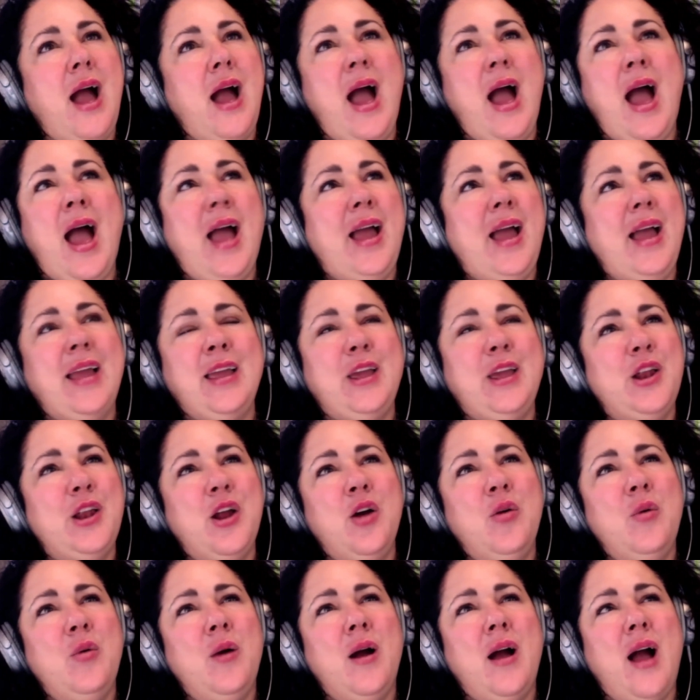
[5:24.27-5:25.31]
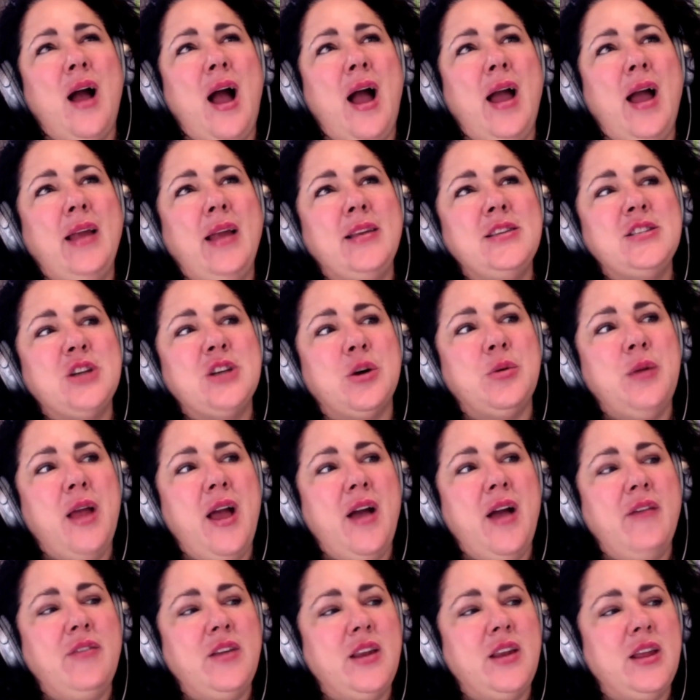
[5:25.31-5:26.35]
I don't
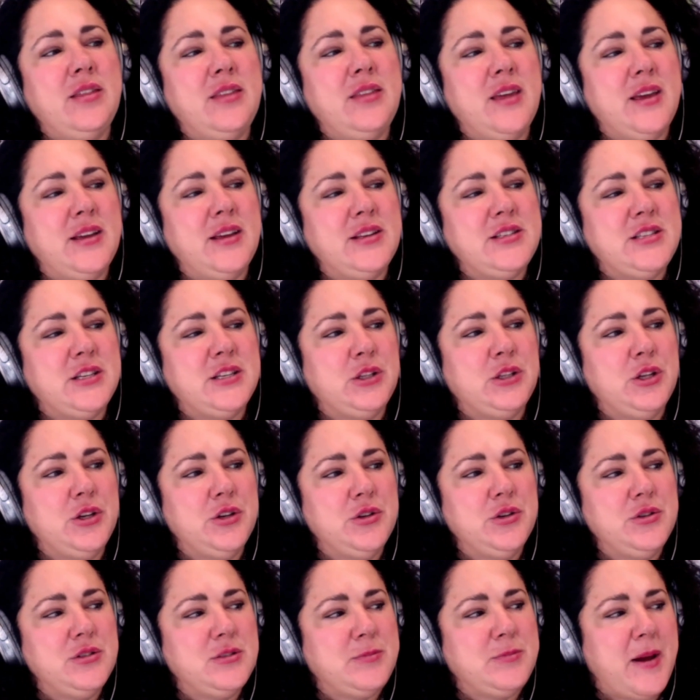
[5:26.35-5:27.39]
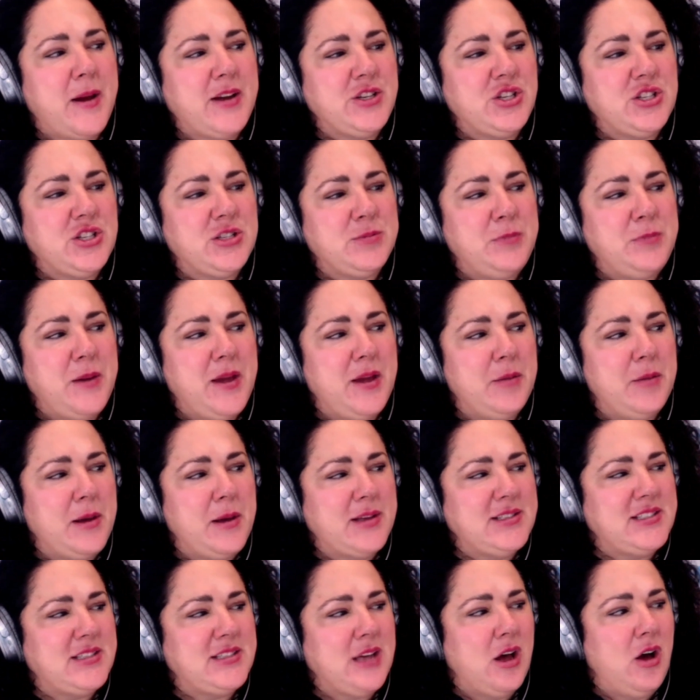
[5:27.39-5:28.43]
have anything to lose by just being
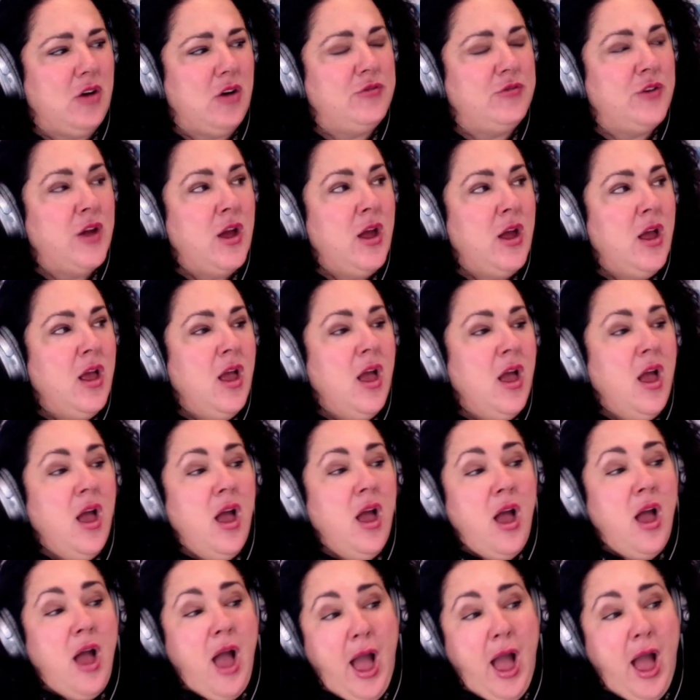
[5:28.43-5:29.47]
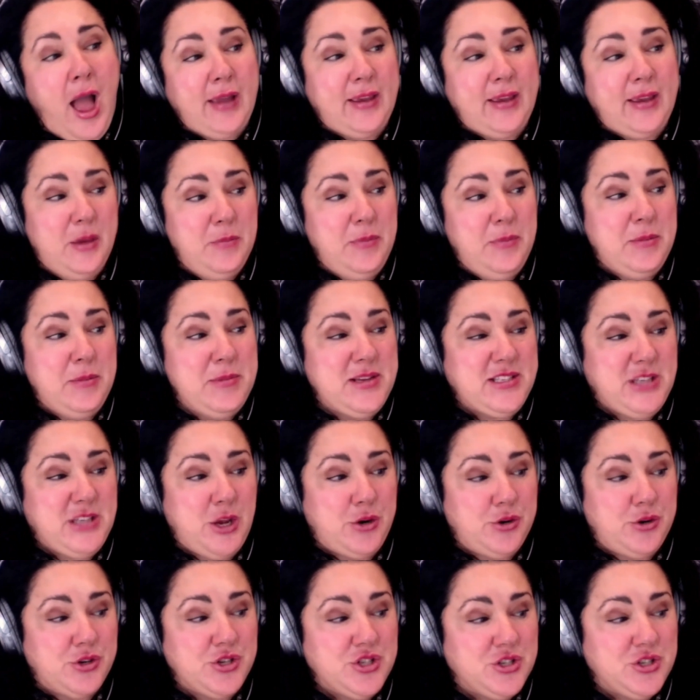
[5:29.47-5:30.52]
myself. I can be
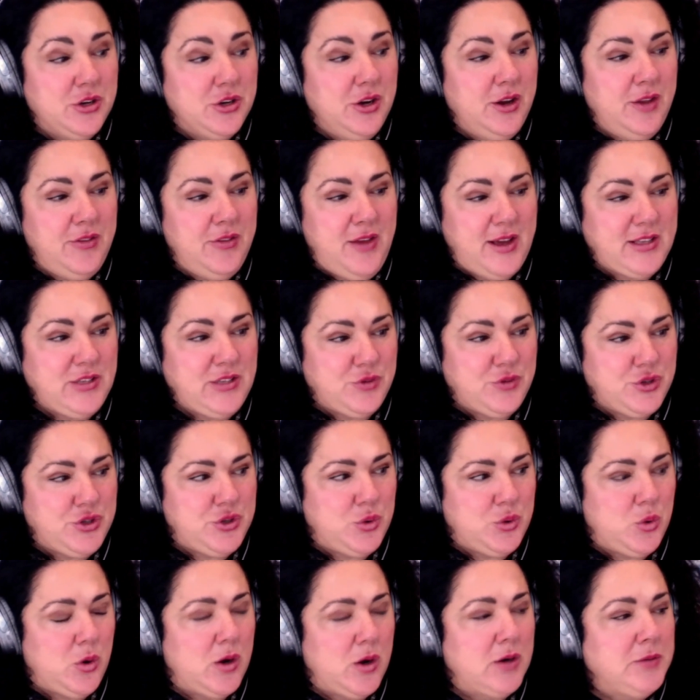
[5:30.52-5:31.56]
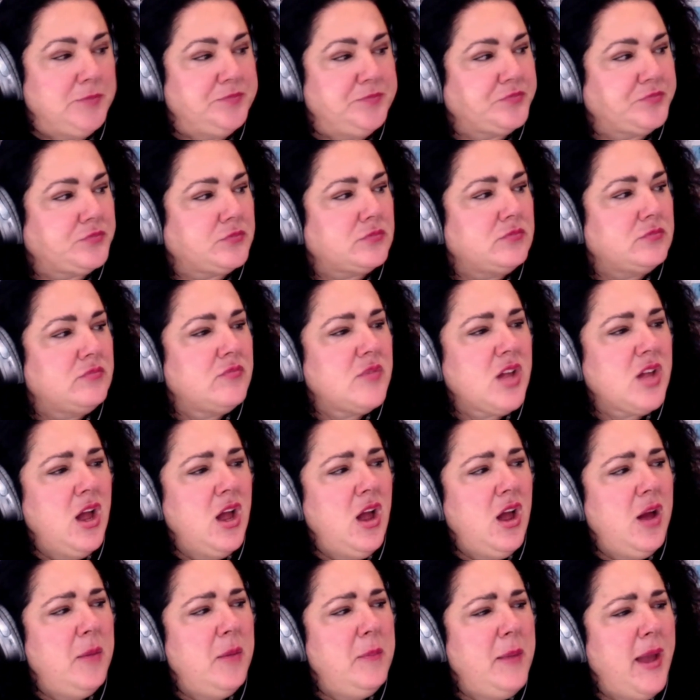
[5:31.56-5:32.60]
misunderstood, that's for sure.
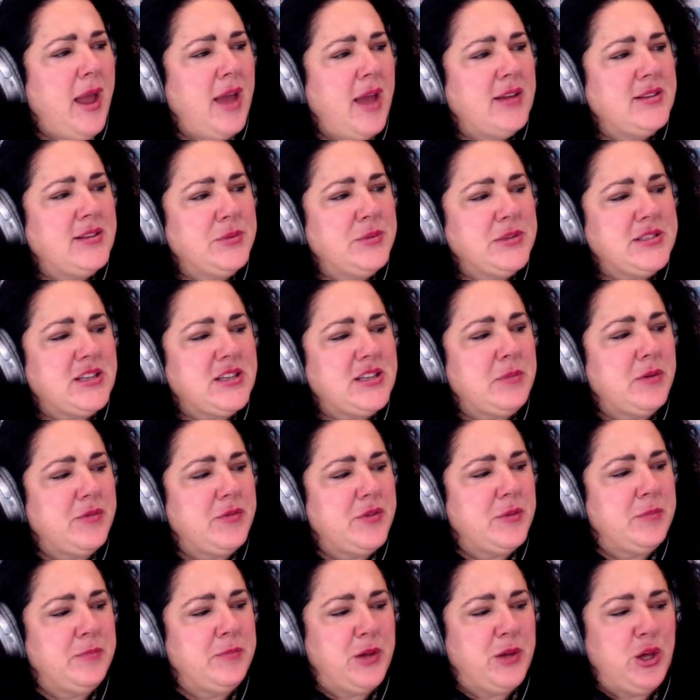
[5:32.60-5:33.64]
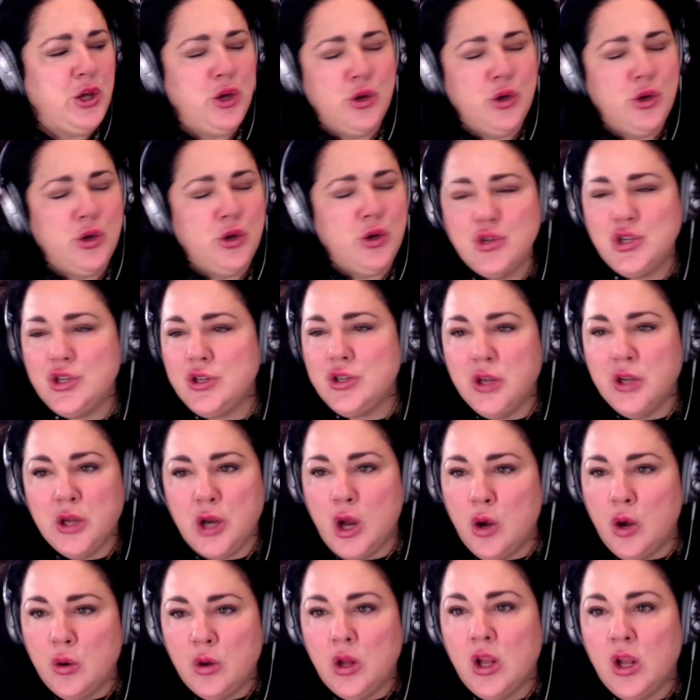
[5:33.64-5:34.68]
And with some of the huge,
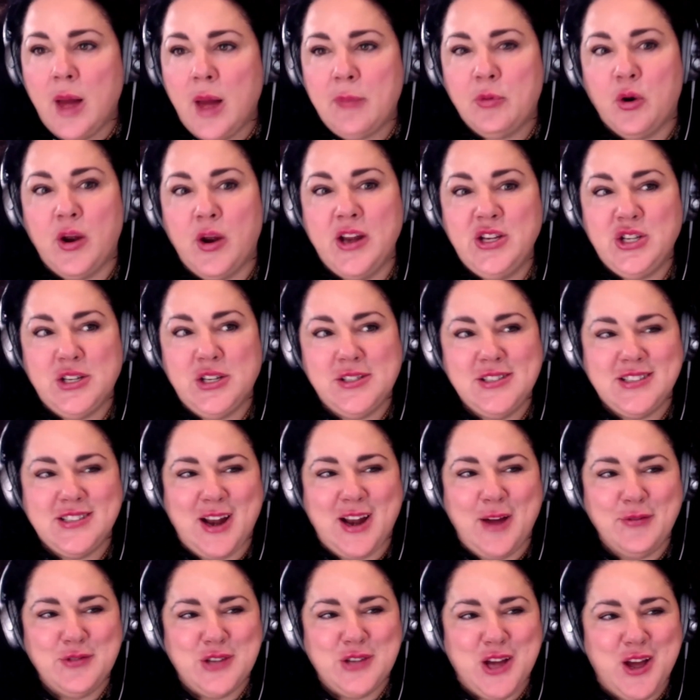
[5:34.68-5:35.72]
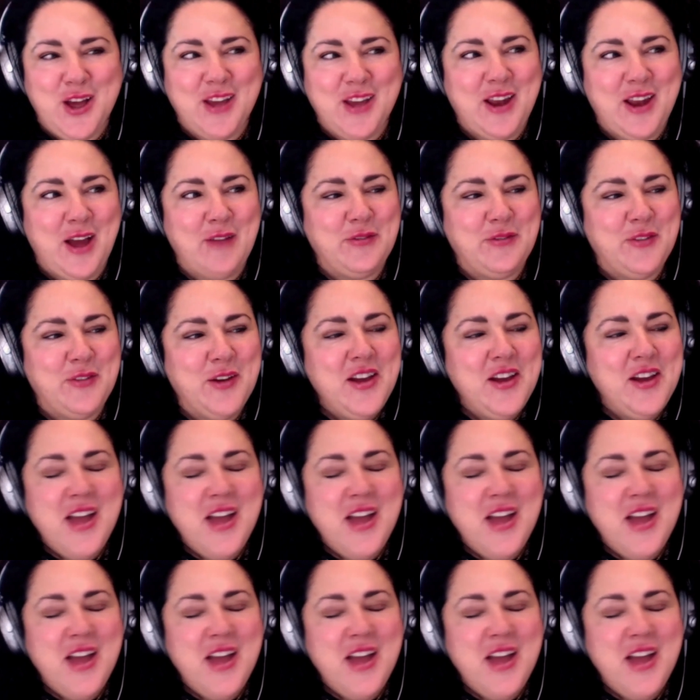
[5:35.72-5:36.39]
collaborations that I've done, I've